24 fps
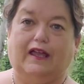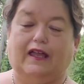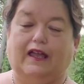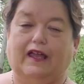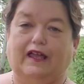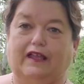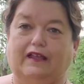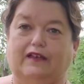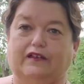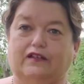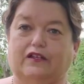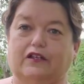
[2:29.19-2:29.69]

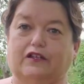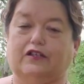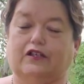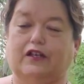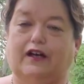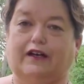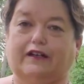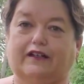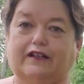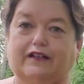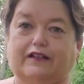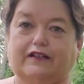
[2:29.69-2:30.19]
and
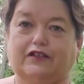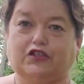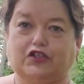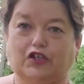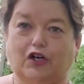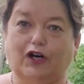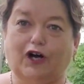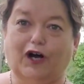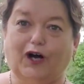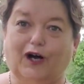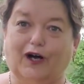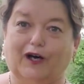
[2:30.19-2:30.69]

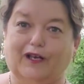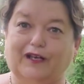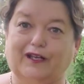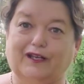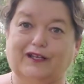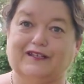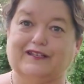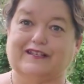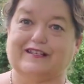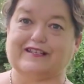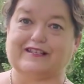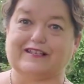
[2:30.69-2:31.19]
John
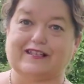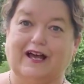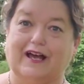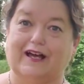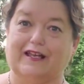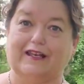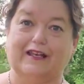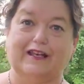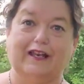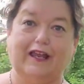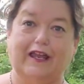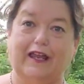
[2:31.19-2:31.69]

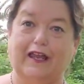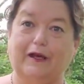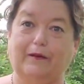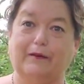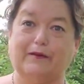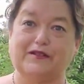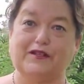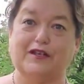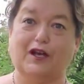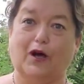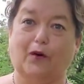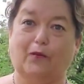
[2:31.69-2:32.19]
decided he
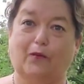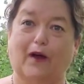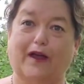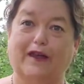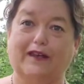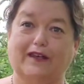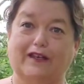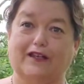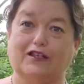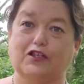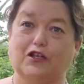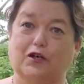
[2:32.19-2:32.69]
was not
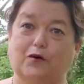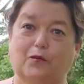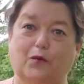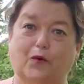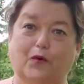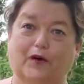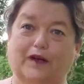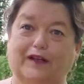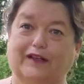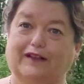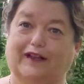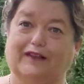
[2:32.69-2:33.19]
waiting until
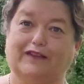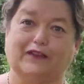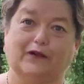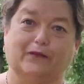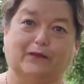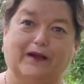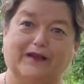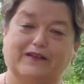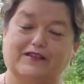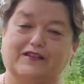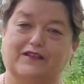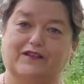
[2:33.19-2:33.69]
morning like the
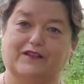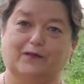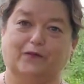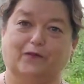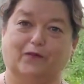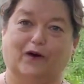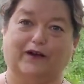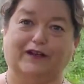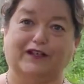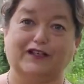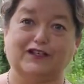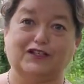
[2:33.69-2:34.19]
rest of them
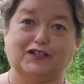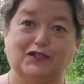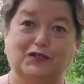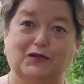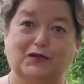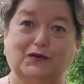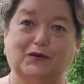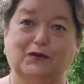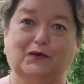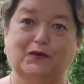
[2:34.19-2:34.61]
wanted to